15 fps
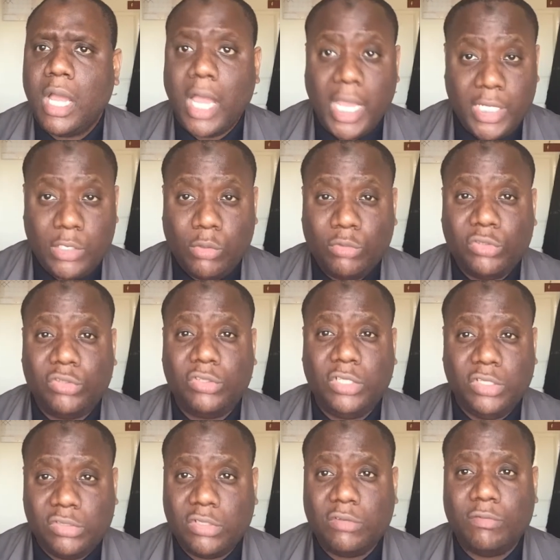I know
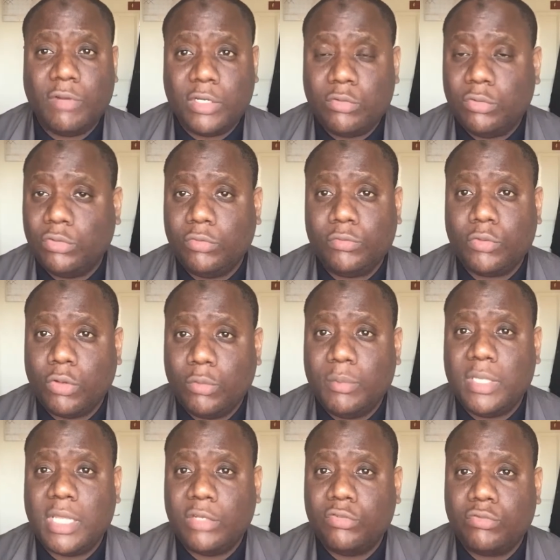seasoned veterans who've told
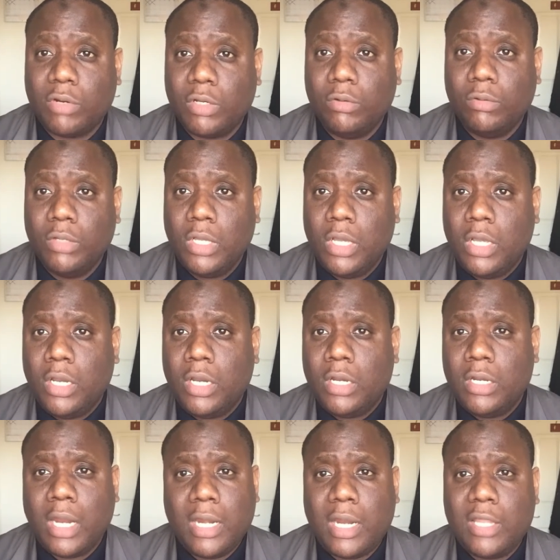me they struggle.
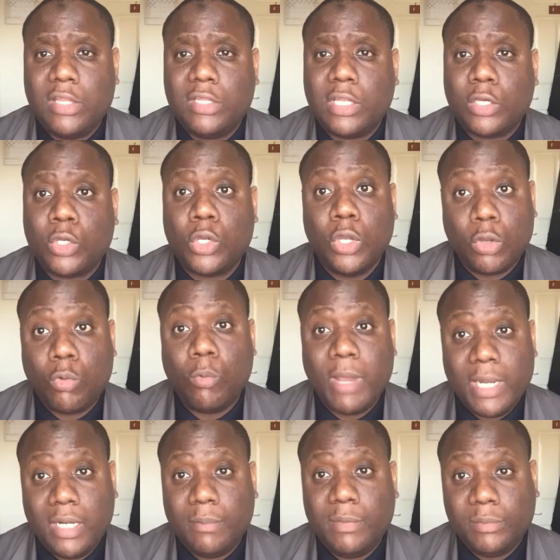None other than Cooke,
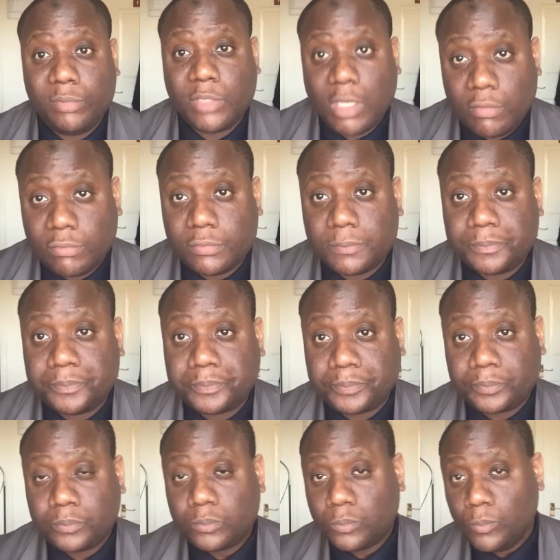Whelan himself.
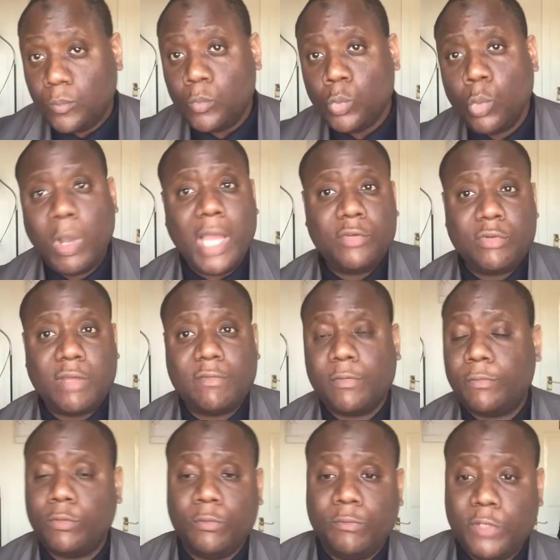Well, I actually have a few